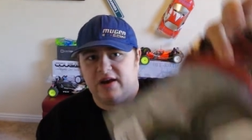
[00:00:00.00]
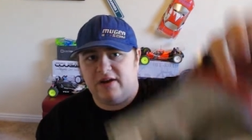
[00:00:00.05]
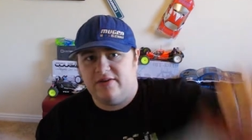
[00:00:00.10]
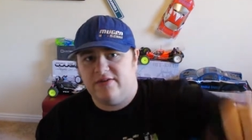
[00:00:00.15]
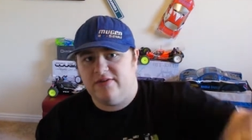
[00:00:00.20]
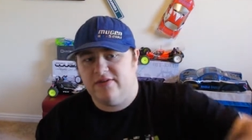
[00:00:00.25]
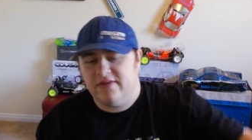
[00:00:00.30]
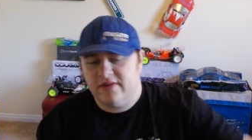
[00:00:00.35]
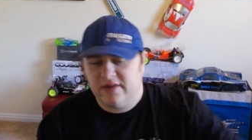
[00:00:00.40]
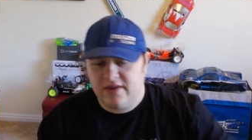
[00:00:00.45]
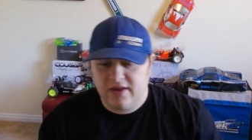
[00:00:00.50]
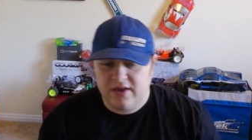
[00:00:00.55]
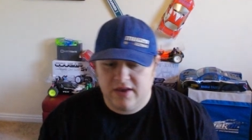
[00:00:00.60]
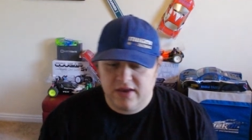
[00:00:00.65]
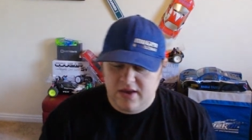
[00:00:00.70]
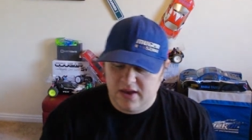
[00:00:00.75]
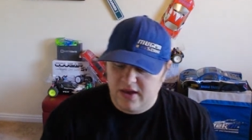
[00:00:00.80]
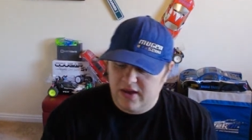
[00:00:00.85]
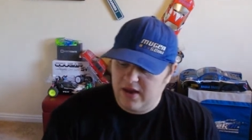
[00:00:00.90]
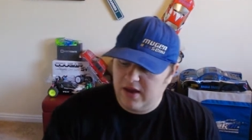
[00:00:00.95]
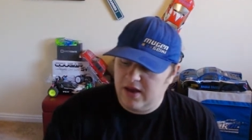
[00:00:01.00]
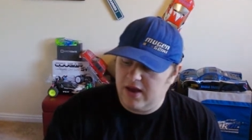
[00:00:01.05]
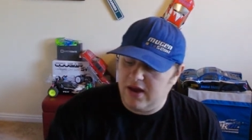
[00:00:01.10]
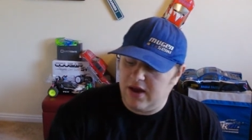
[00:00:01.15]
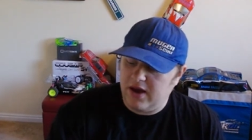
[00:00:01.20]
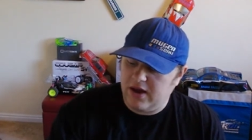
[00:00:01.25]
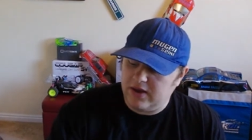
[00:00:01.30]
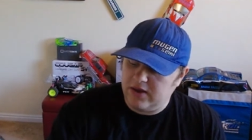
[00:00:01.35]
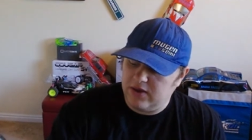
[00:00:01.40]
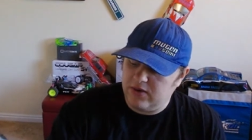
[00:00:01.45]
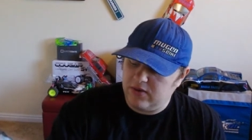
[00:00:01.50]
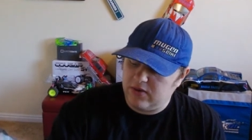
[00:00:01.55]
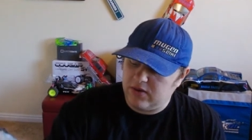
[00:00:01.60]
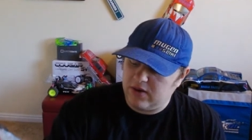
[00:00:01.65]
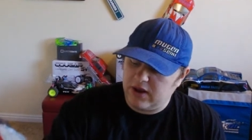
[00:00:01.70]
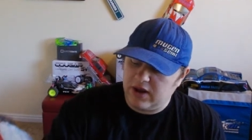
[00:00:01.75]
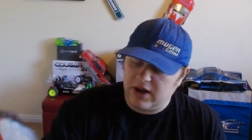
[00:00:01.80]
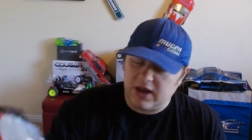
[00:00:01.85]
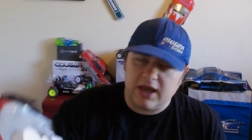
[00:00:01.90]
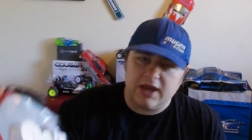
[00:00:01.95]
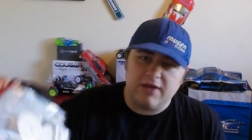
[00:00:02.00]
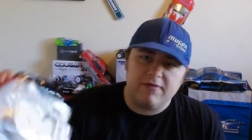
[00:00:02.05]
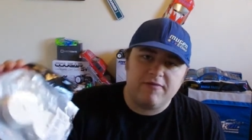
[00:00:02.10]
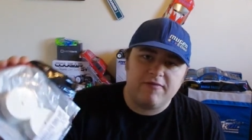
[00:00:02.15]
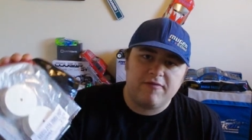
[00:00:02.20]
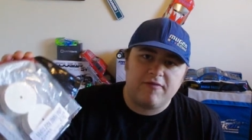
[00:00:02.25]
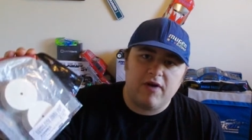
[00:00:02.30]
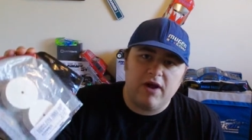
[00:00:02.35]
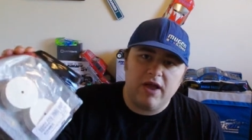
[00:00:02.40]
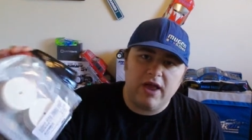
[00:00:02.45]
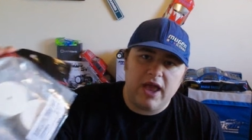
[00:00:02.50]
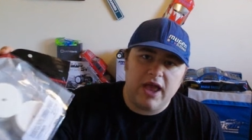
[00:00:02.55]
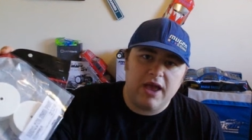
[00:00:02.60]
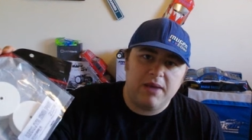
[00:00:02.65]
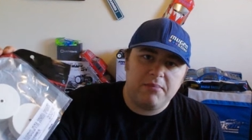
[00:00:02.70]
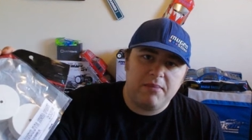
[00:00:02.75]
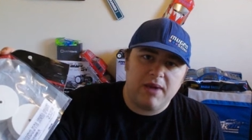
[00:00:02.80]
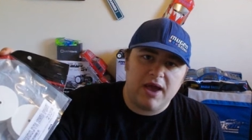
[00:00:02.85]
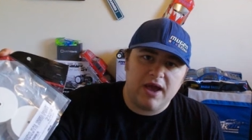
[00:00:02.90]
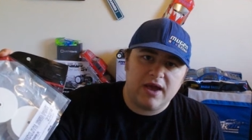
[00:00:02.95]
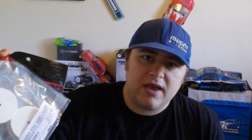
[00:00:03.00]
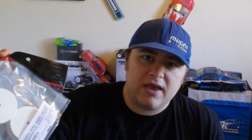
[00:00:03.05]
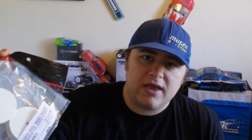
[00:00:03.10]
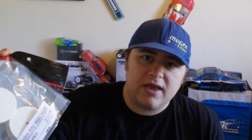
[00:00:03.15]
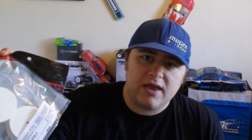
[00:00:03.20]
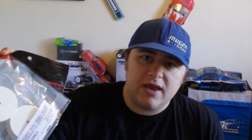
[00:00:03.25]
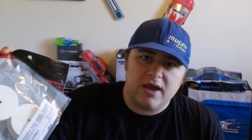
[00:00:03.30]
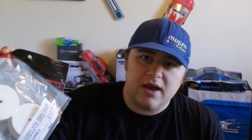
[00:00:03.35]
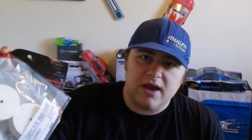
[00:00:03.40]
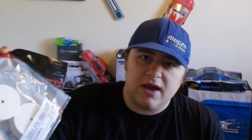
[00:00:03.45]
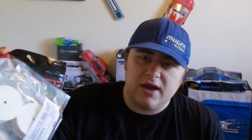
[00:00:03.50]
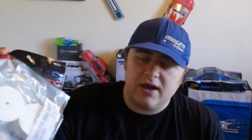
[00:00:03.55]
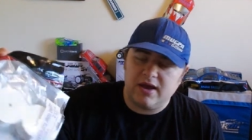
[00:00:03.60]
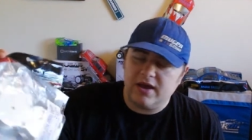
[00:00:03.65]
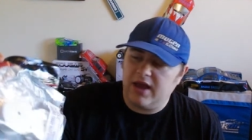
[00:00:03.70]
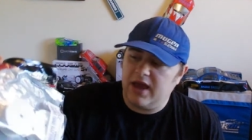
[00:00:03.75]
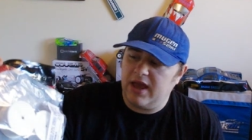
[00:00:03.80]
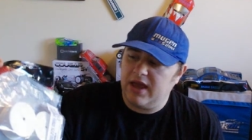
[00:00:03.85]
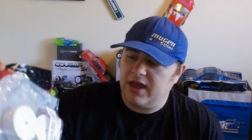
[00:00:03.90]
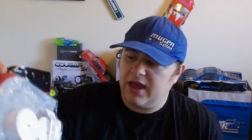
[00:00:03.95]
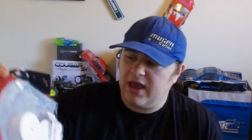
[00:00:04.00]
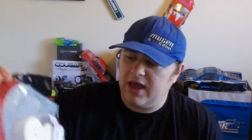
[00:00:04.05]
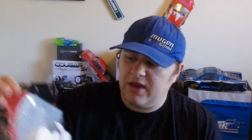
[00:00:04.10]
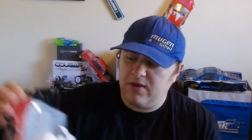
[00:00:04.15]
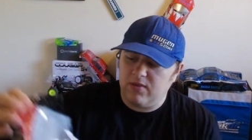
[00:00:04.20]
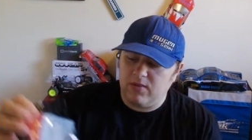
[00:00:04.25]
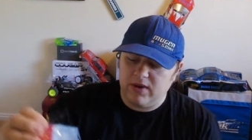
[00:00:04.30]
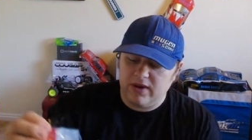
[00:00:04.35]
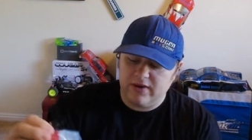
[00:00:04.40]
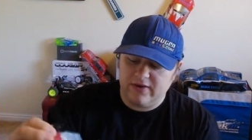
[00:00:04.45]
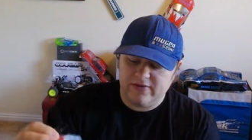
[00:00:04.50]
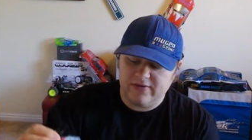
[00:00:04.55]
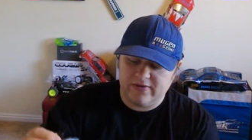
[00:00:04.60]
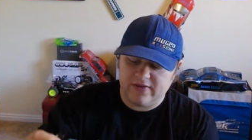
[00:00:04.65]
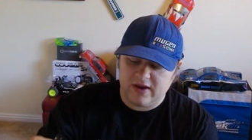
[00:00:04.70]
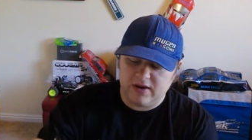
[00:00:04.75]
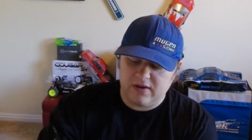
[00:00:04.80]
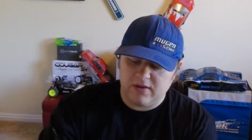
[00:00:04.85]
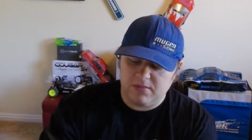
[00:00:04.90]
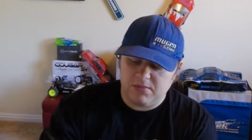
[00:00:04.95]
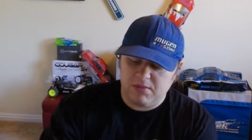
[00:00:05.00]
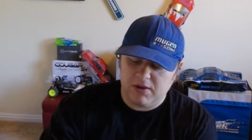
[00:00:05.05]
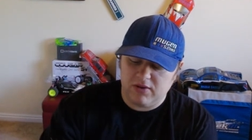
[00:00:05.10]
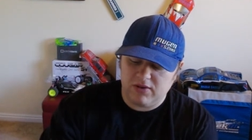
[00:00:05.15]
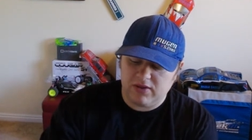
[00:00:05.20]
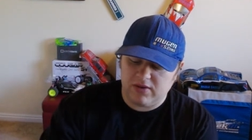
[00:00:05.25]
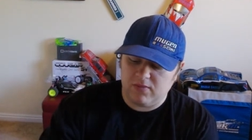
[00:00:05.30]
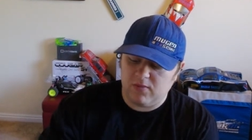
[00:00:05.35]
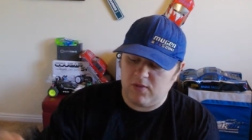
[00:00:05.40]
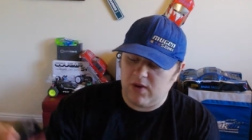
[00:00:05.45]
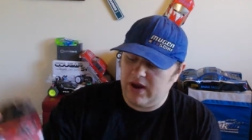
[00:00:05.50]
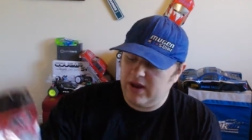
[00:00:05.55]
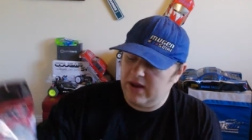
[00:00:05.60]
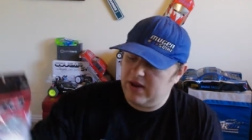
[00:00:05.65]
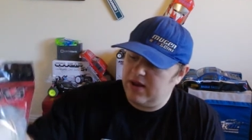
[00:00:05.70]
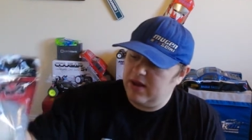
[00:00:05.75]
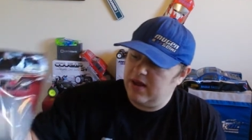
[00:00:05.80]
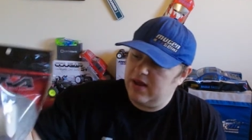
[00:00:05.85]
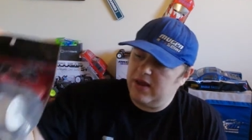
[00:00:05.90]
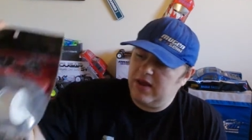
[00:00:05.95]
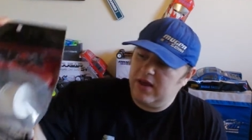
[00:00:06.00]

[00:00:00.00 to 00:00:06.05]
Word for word: tires uh, you're going to get front and back uh, AKA wheels. They're both in white.